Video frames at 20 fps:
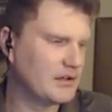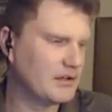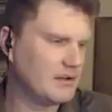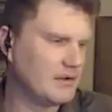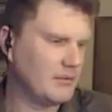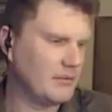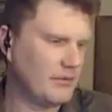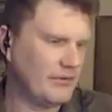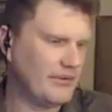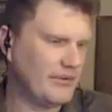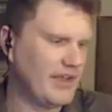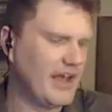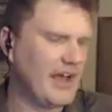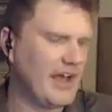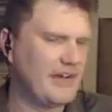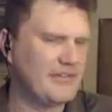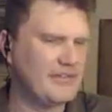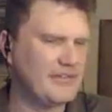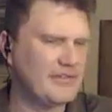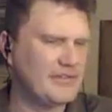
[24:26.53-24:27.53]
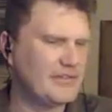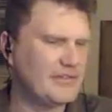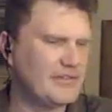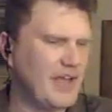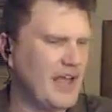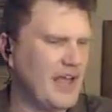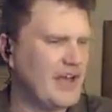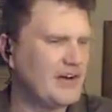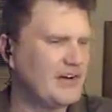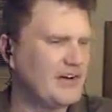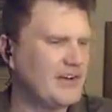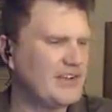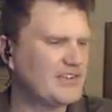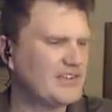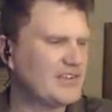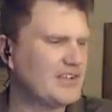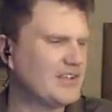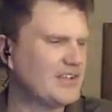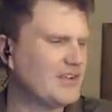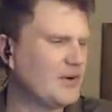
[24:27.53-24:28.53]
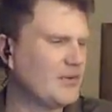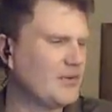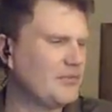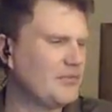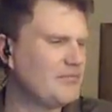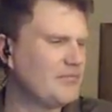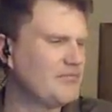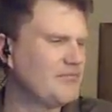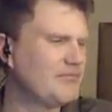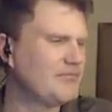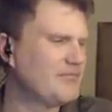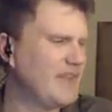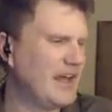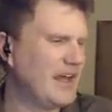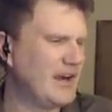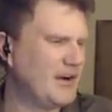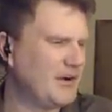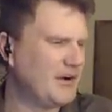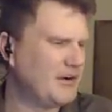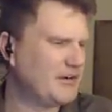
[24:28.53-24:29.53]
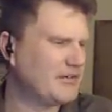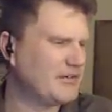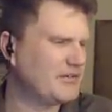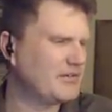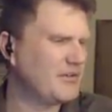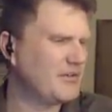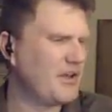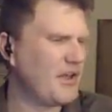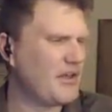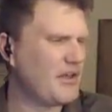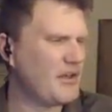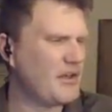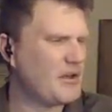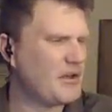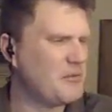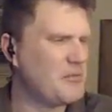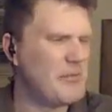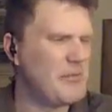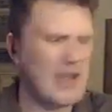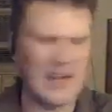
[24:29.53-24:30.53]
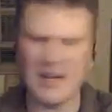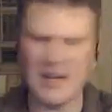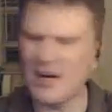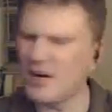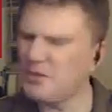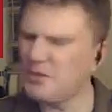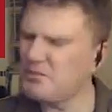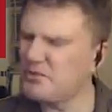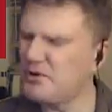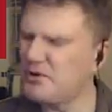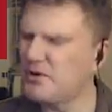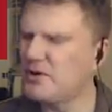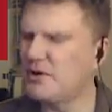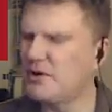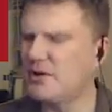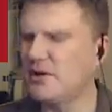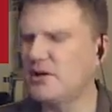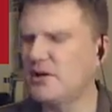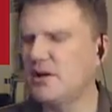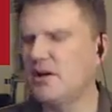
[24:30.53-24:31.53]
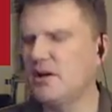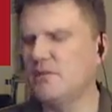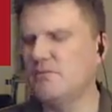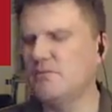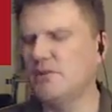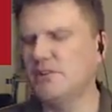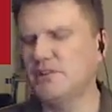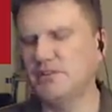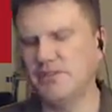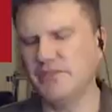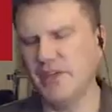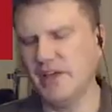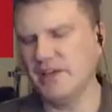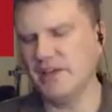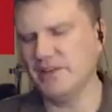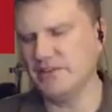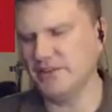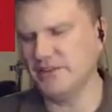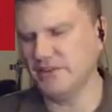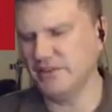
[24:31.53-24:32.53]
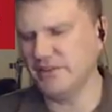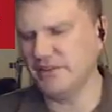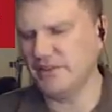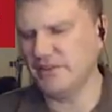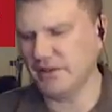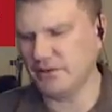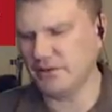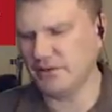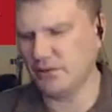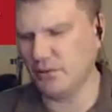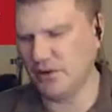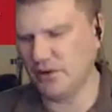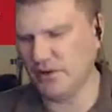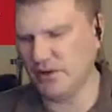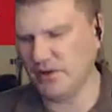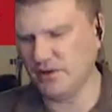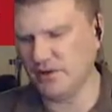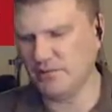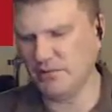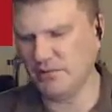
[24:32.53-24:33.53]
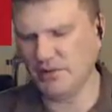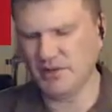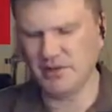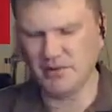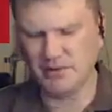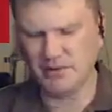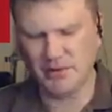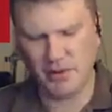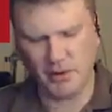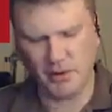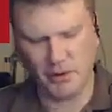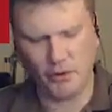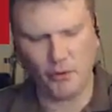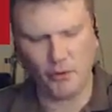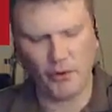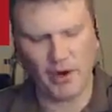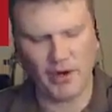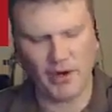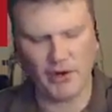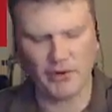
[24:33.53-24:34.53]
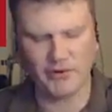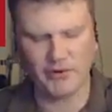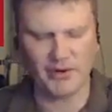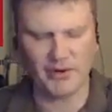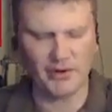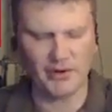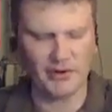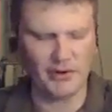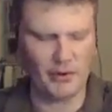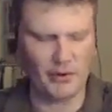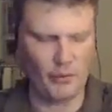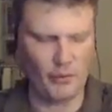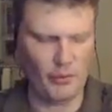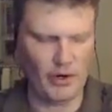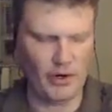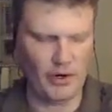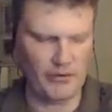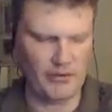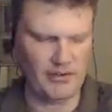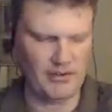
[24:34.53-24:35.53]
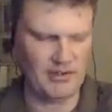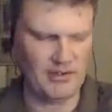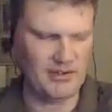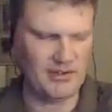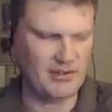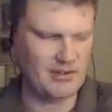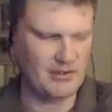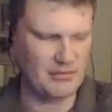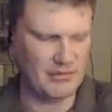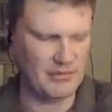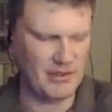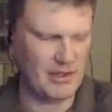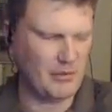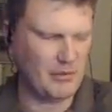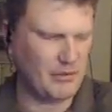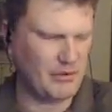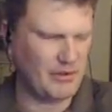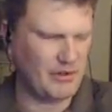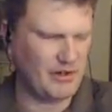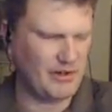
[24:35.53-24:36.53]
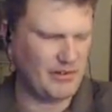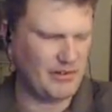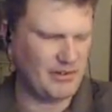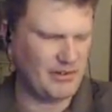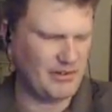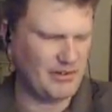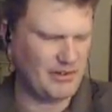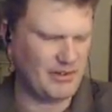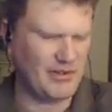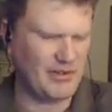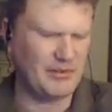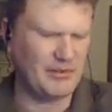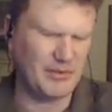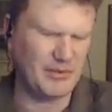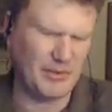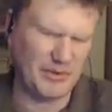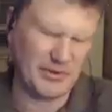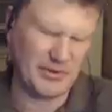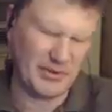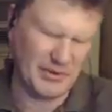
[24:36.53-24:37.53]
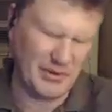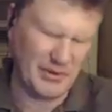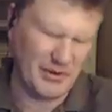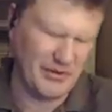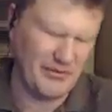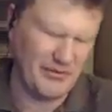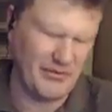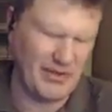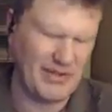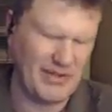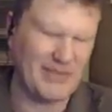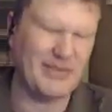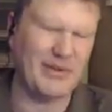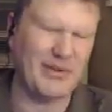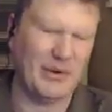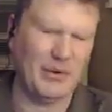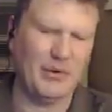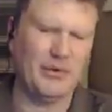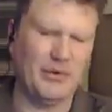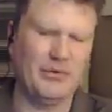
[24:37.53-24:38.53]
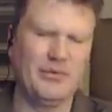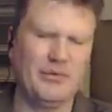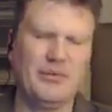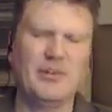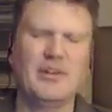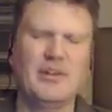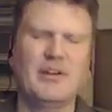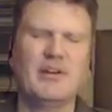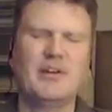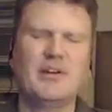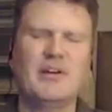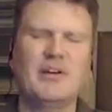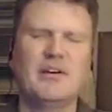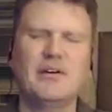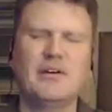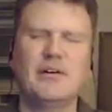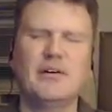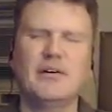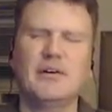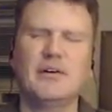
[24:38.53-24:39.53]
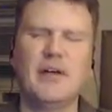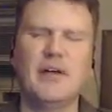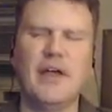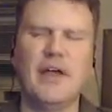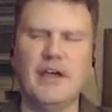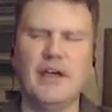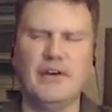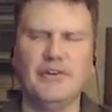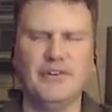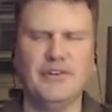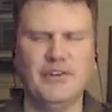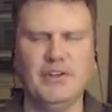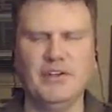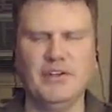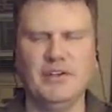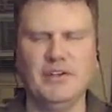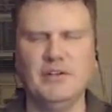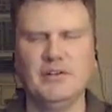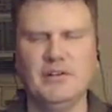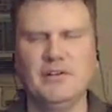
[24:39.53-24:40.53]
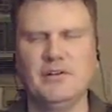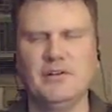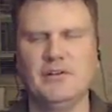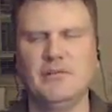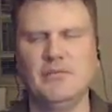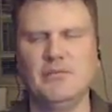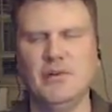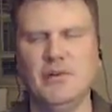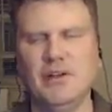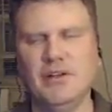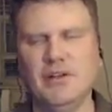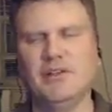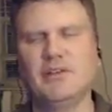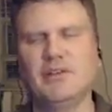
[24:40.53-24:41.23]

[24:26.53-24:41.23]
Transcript: where they have aliens that are made up. Much of that is insectoid, but the creators aren't aware of it. But they weren't there. They were supposed to invent their own alien, but